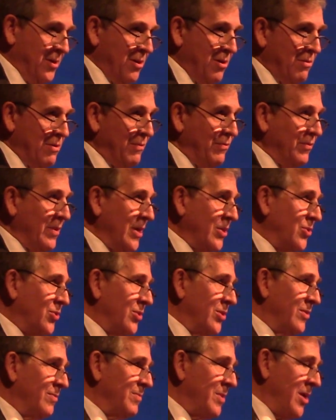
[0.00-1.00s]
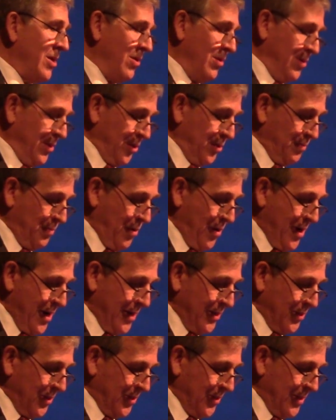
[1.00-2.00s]
are a reflection of my own
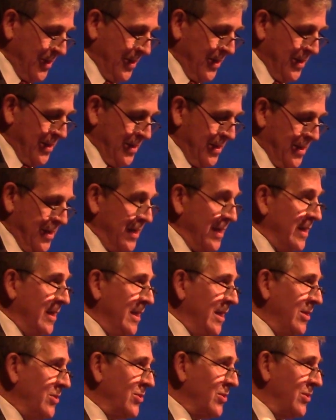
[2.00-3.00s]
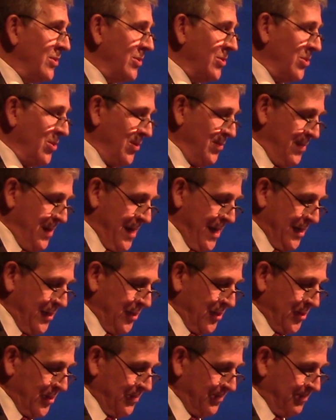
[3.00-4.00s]
experience in each of these
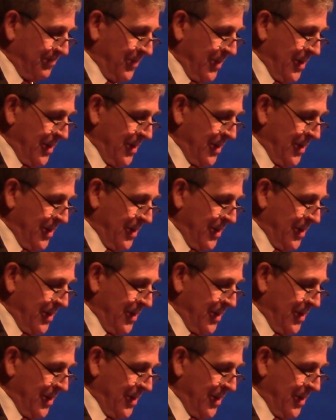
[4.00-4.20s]
domains.